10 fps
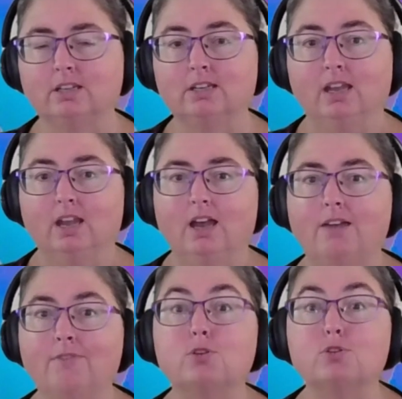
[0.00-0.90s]

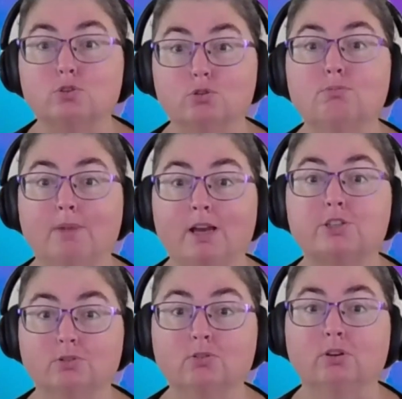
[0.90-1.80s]
I've got too
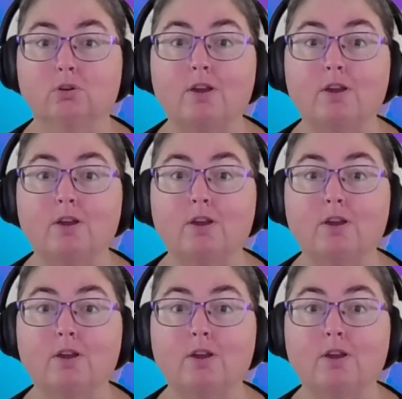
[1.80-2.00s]
much on,